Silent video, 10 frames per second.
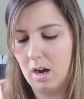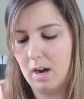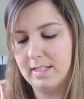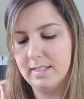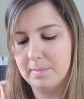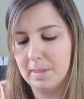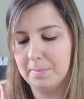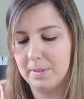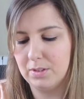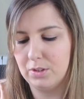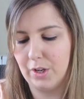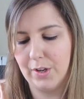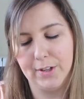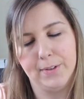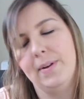Item number
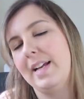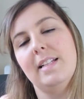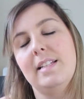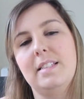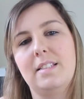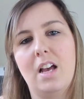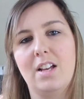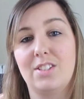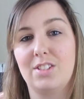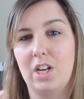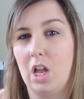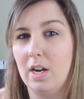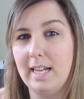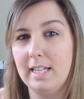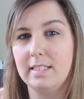two is a
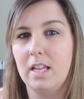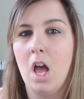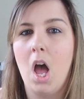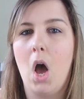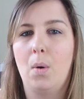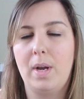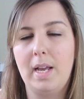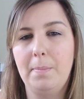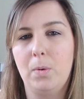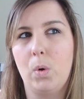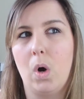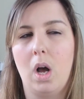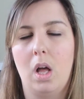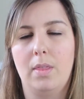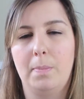slide. We bought
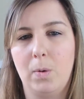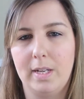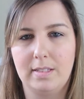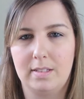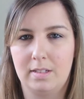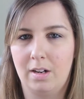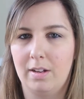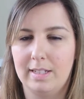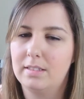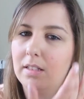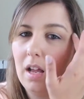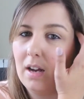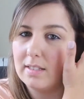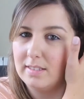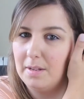the boys a slide
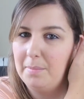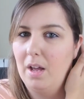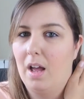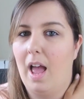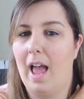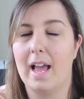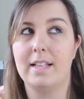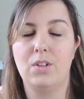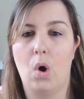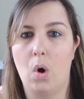last summer, and